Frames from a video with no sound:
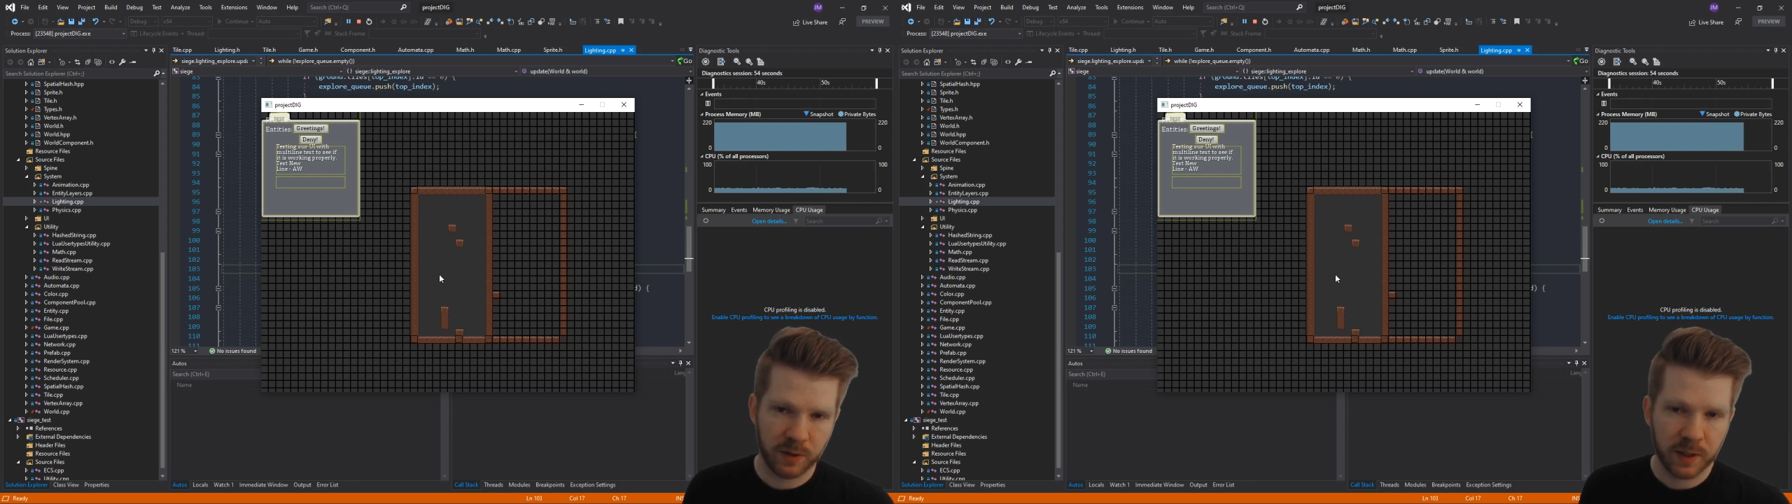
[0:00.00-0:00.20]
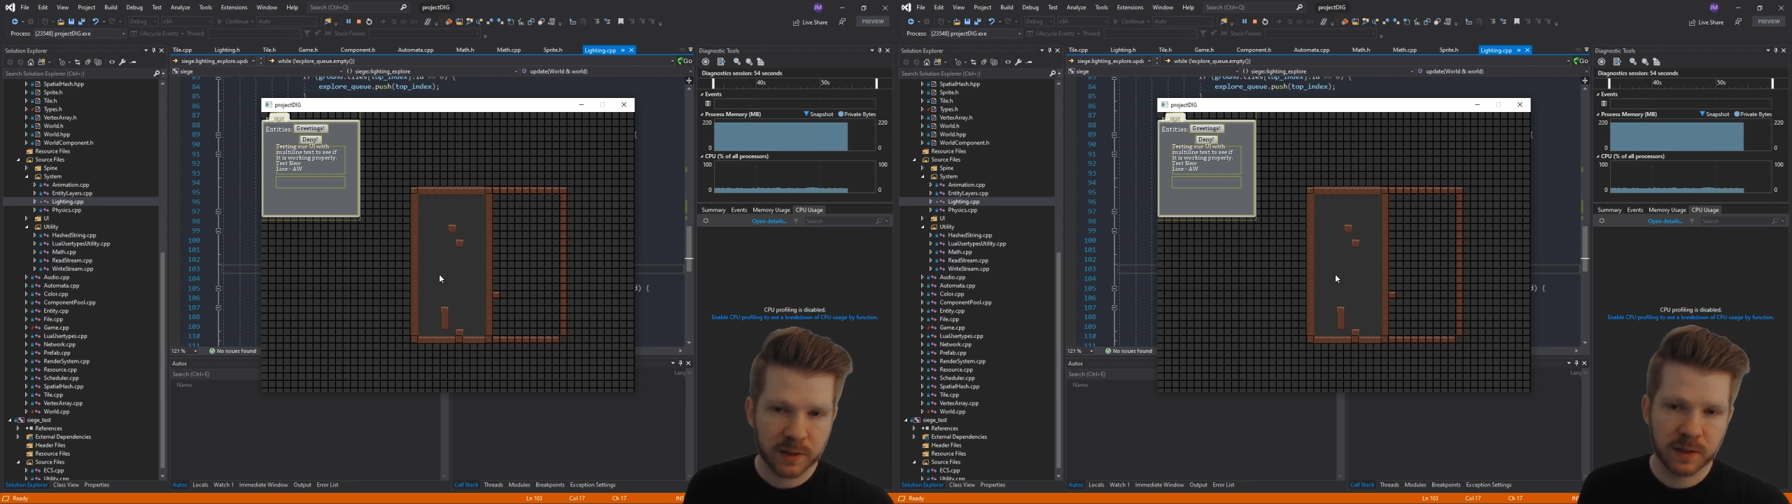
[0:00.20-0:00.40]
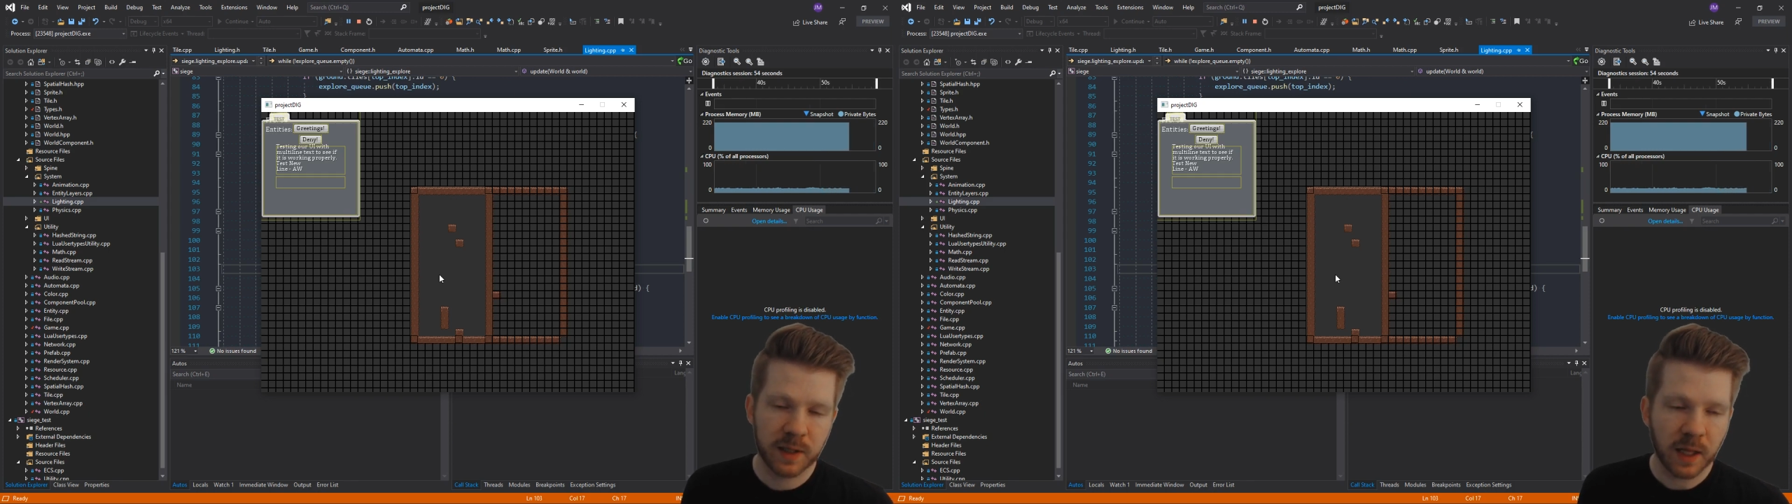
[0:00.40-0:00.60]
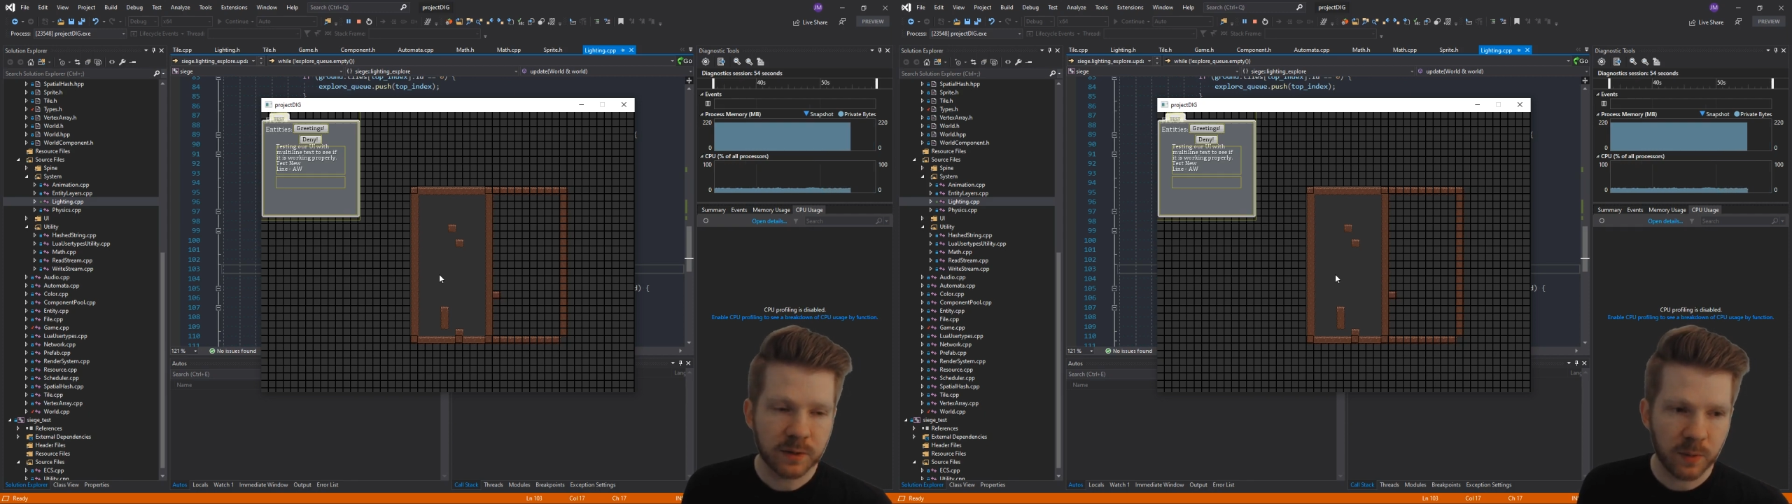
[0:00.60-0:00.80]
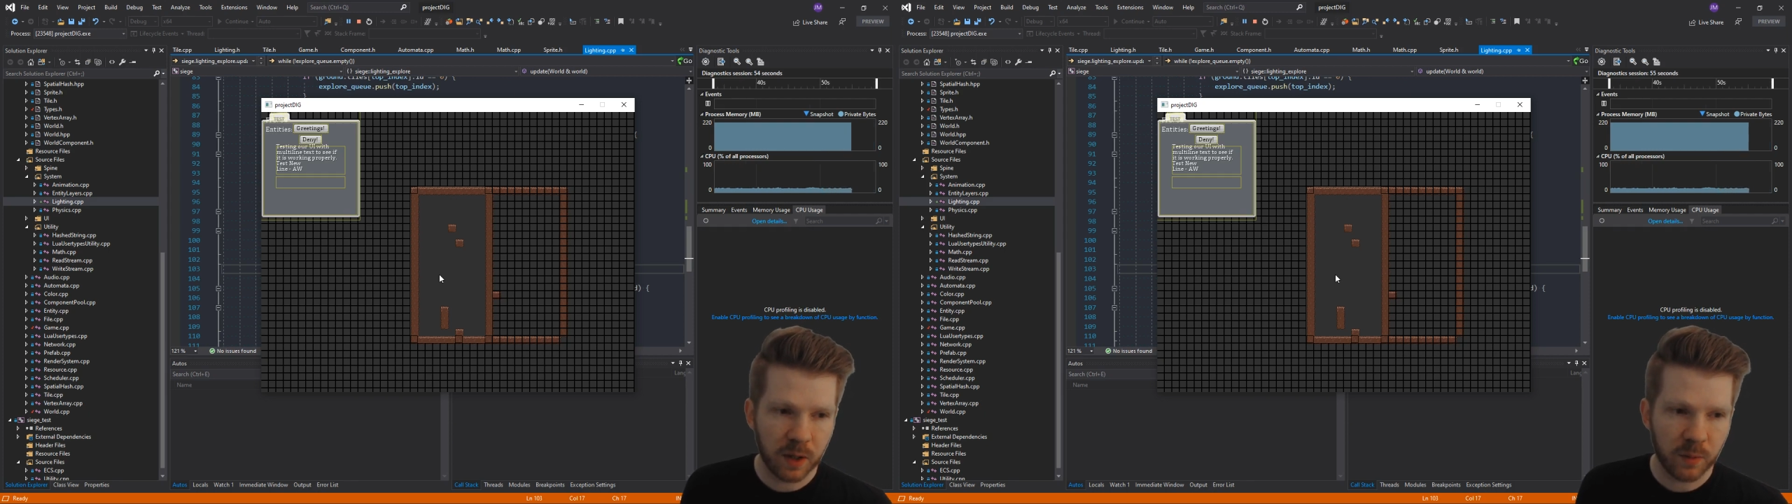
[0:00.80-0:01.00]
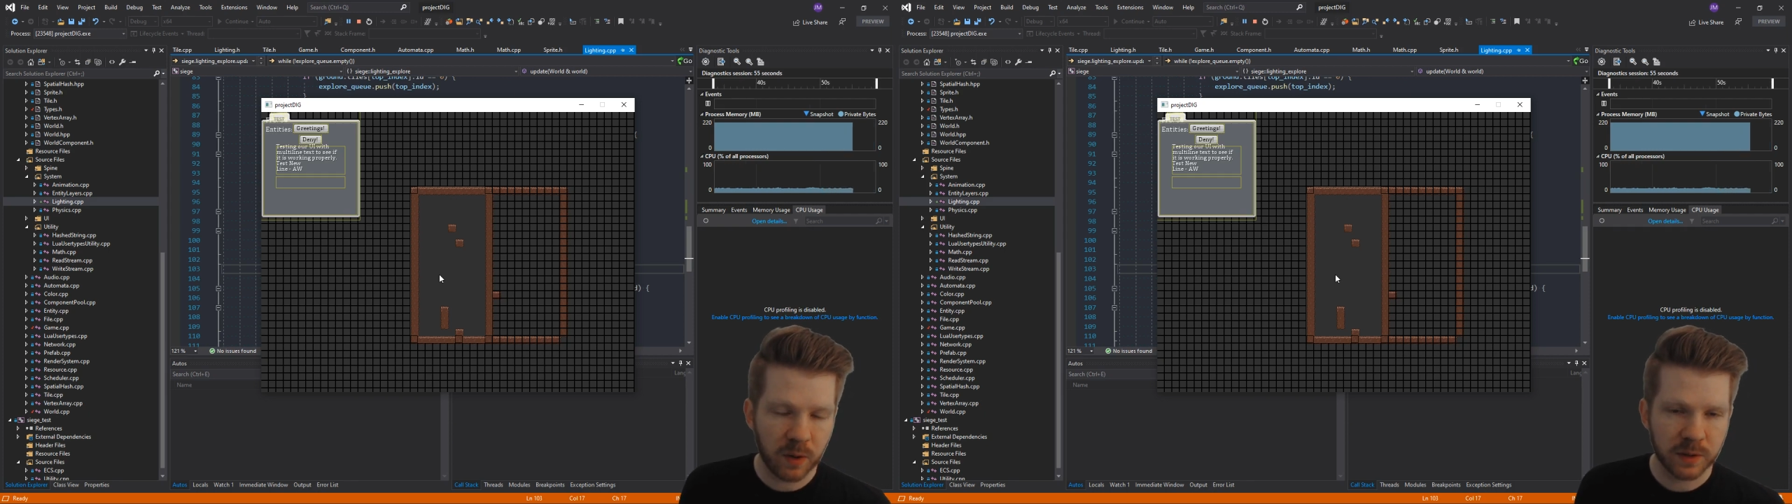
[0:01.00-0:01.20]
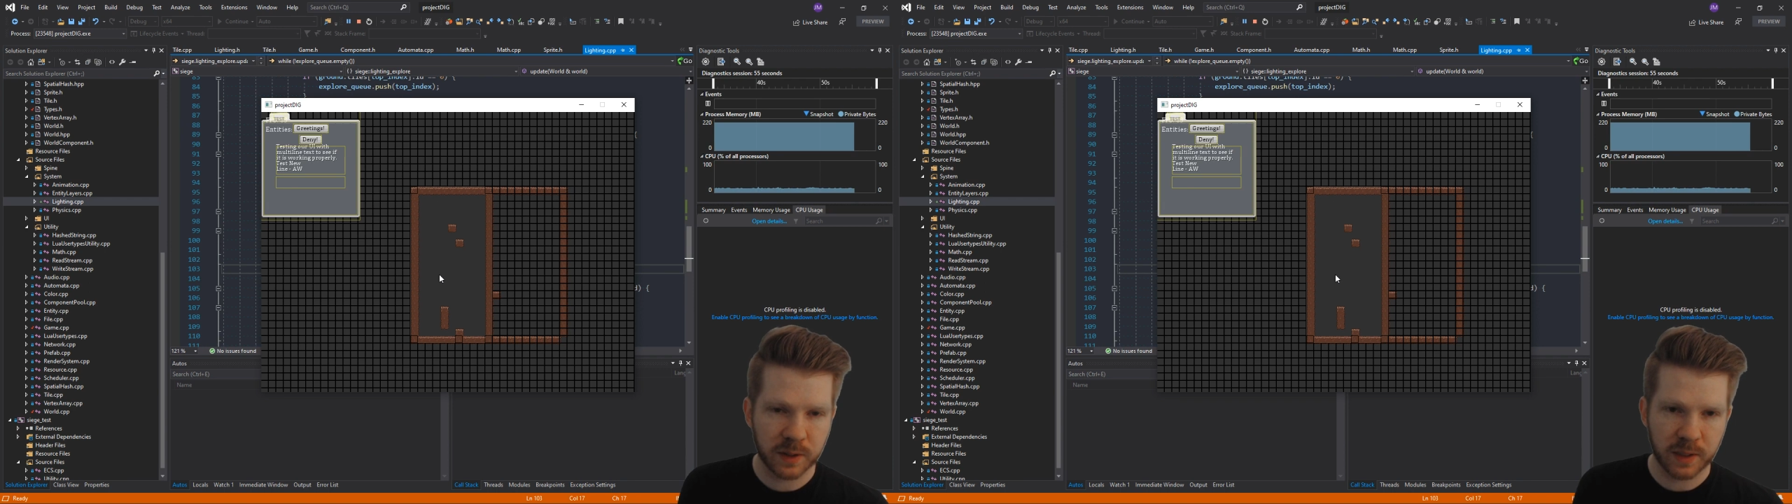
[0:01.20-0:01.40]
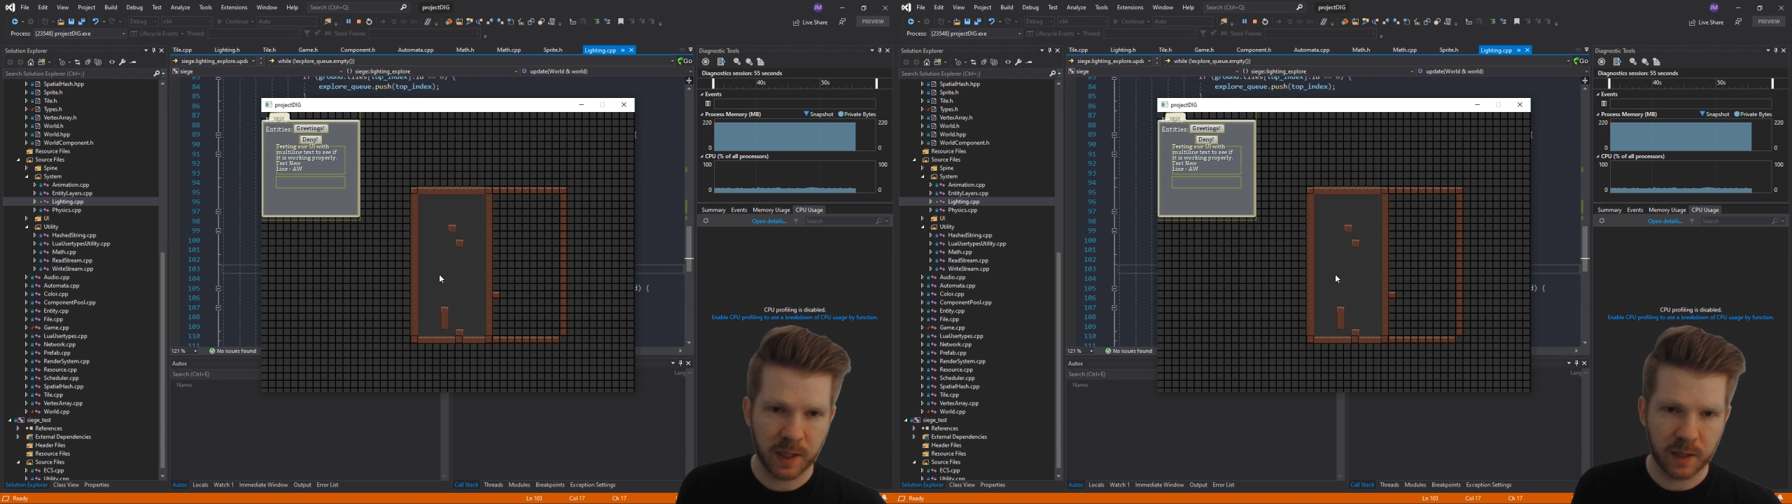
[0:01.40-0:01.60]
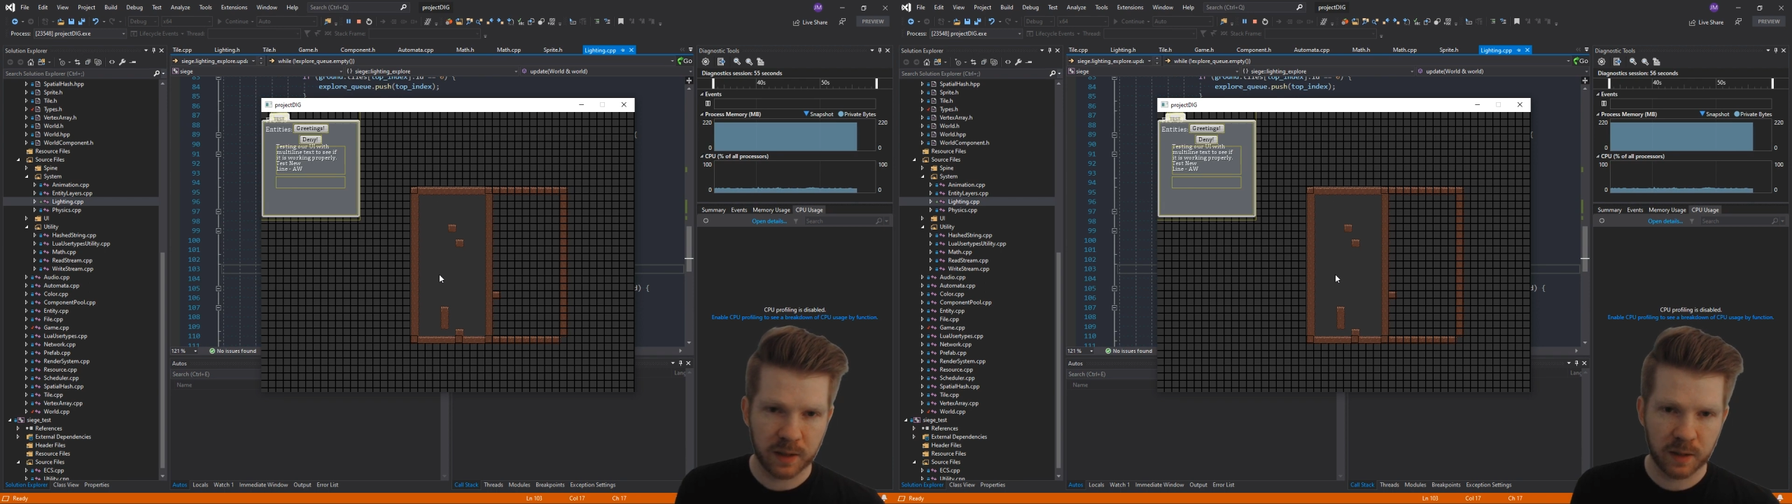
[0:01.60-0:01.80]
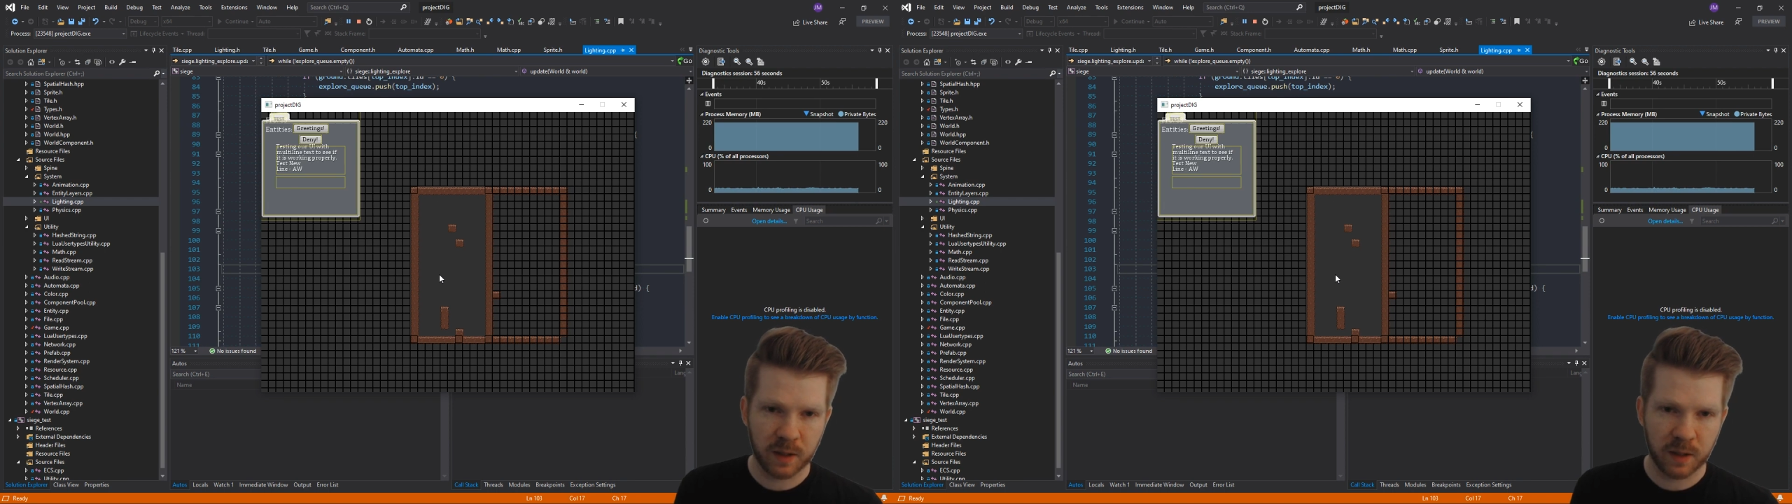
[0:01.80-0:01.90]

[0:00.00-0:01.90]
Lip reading: That's what I want to get